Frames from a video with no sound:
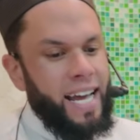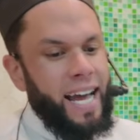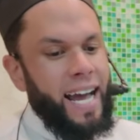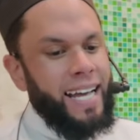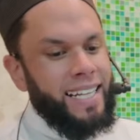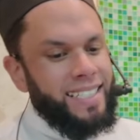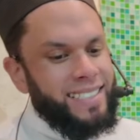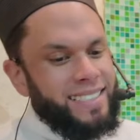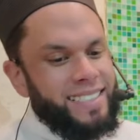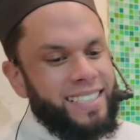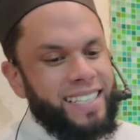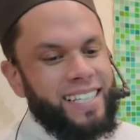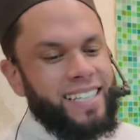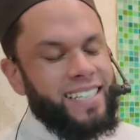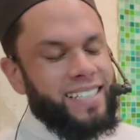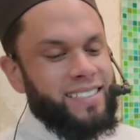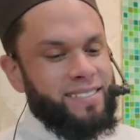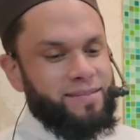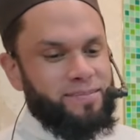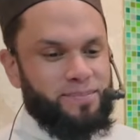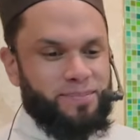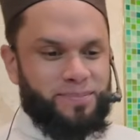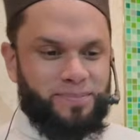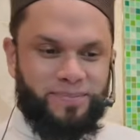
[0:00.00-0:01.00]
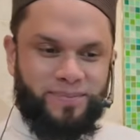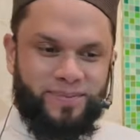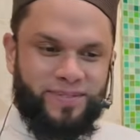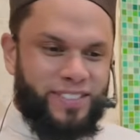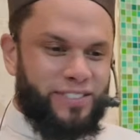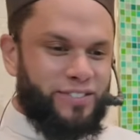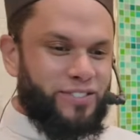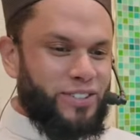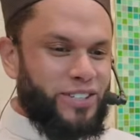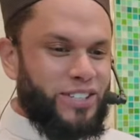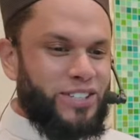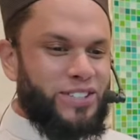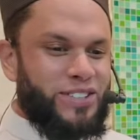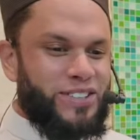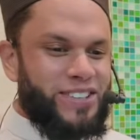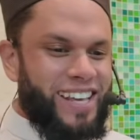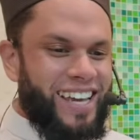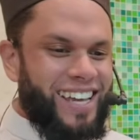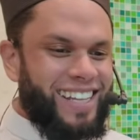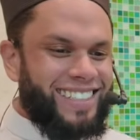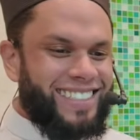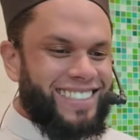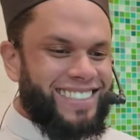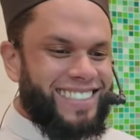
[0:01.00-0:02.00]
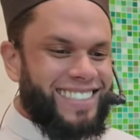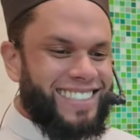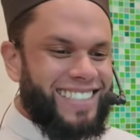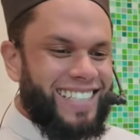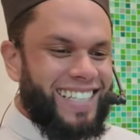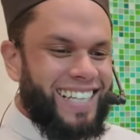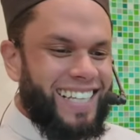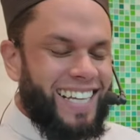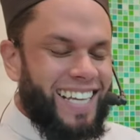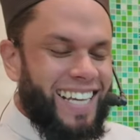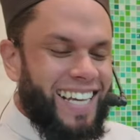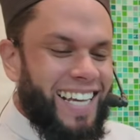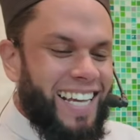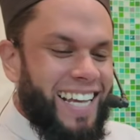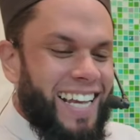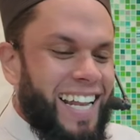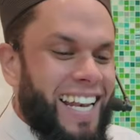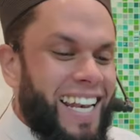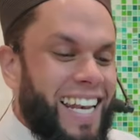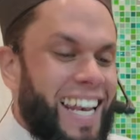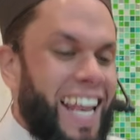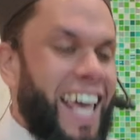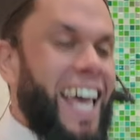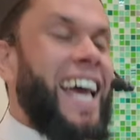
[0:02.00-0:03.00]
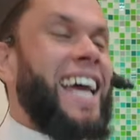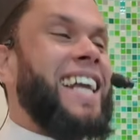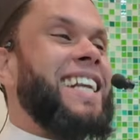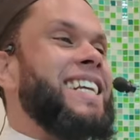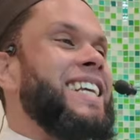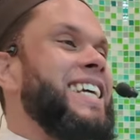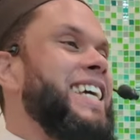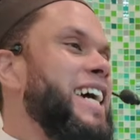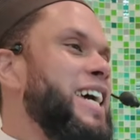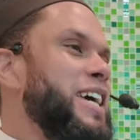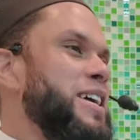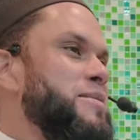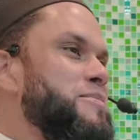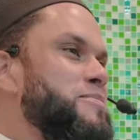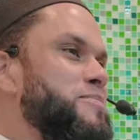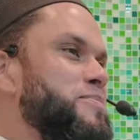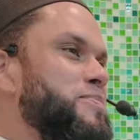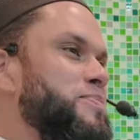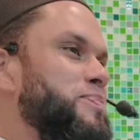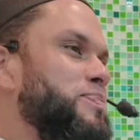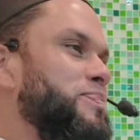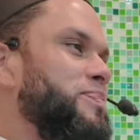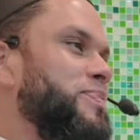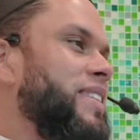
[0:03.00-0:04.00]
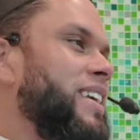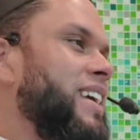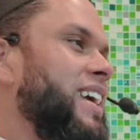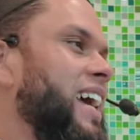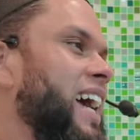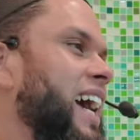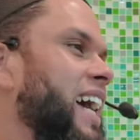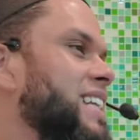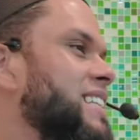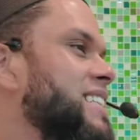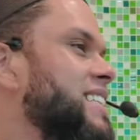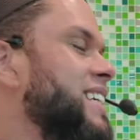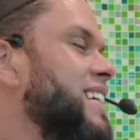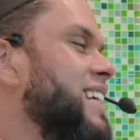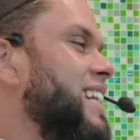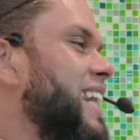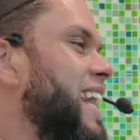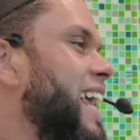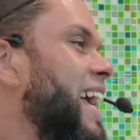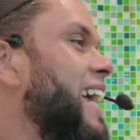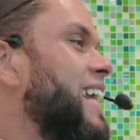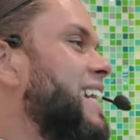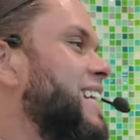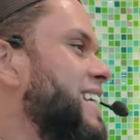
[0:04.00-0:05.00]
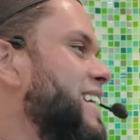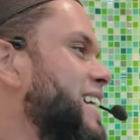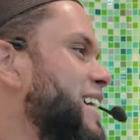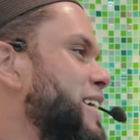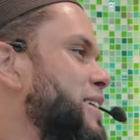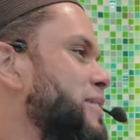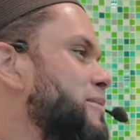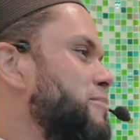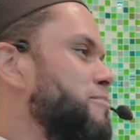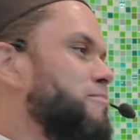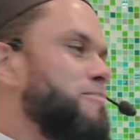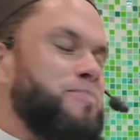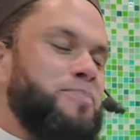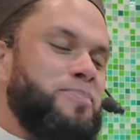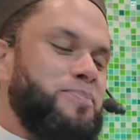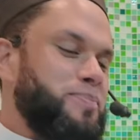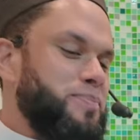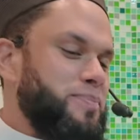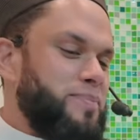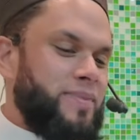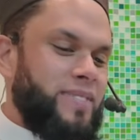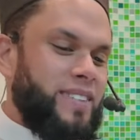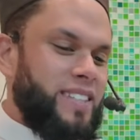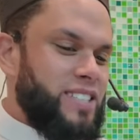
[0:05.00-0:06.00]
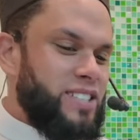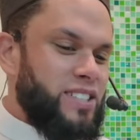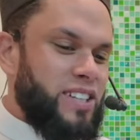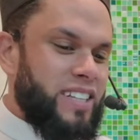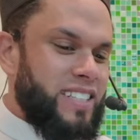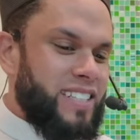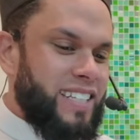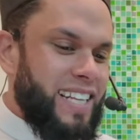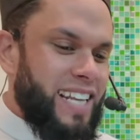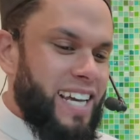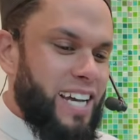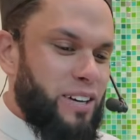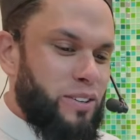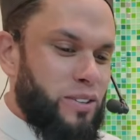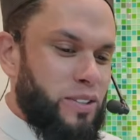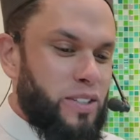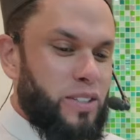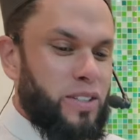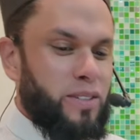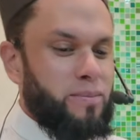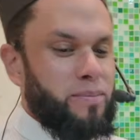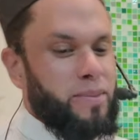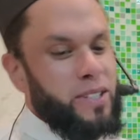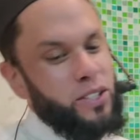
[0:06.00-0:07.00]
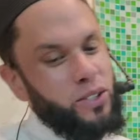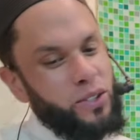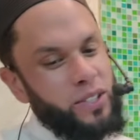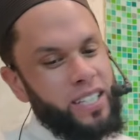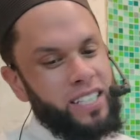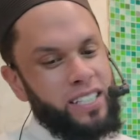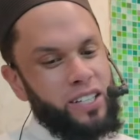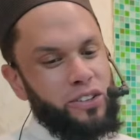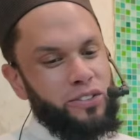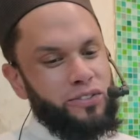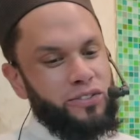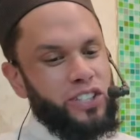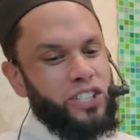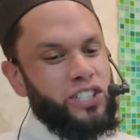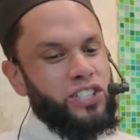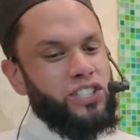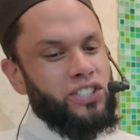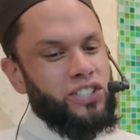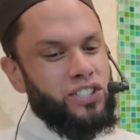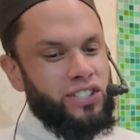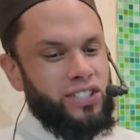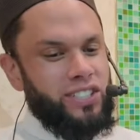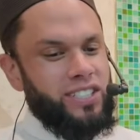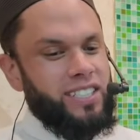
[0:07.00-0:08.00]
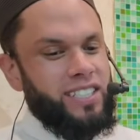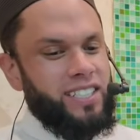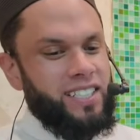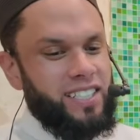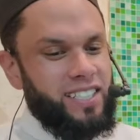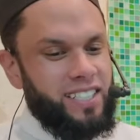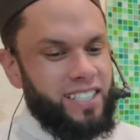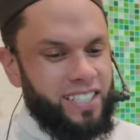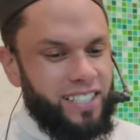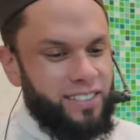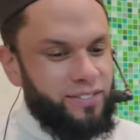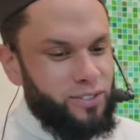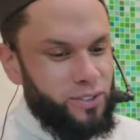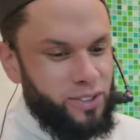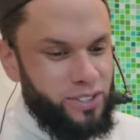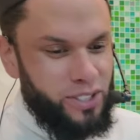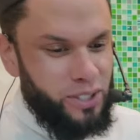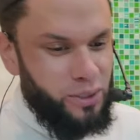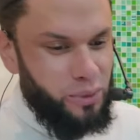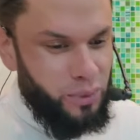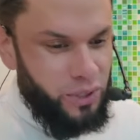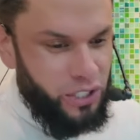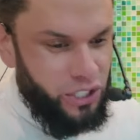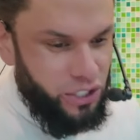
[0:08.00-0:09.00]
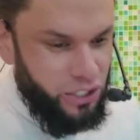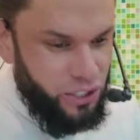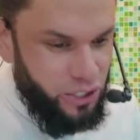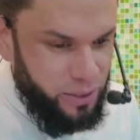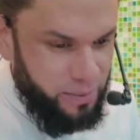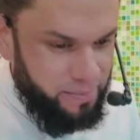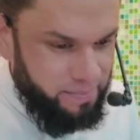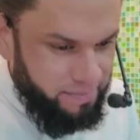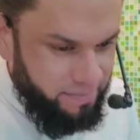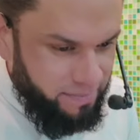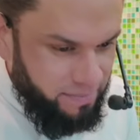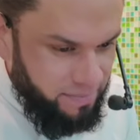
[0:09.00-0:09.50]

Hunting, if you're into that, land game. Hunting land game is not allowed. But you can go fish if you so wish.